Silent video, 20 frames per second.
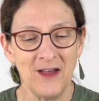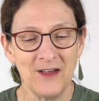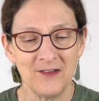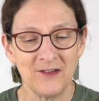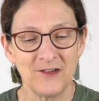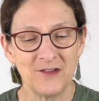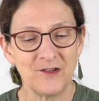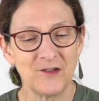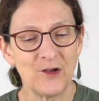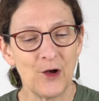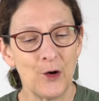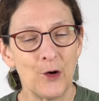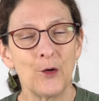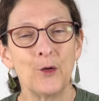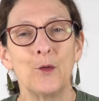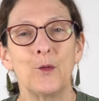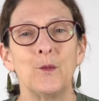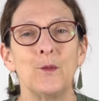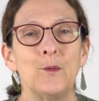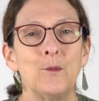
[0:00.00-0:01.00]

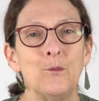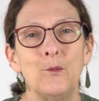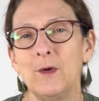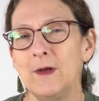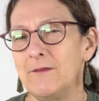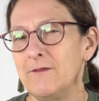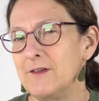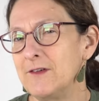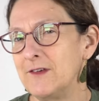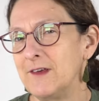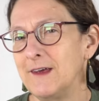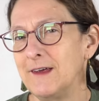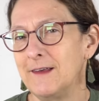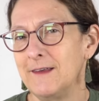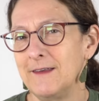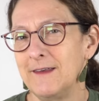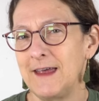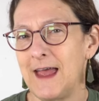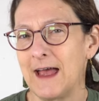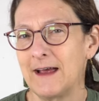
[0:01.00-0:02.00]
So we've
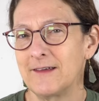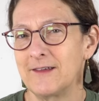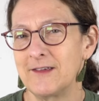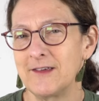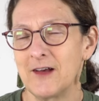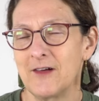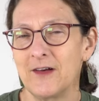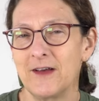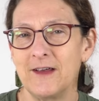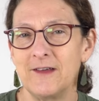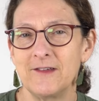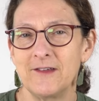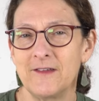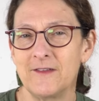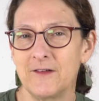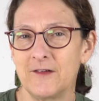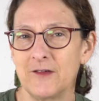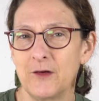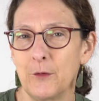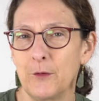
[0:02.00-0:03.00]
seen the X series,
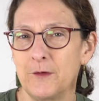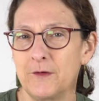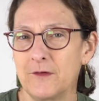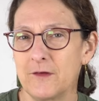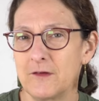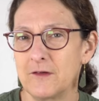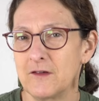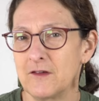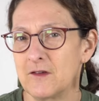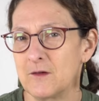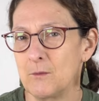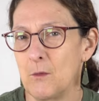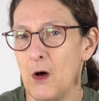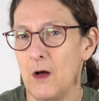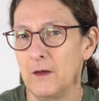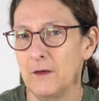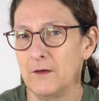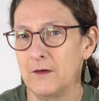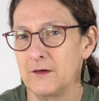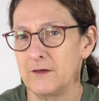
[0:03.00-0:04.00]
and there's always the
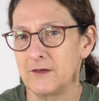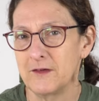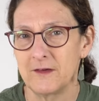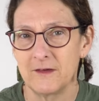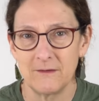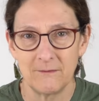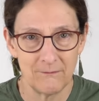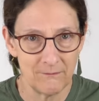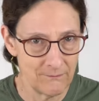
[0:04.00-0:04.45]
smallest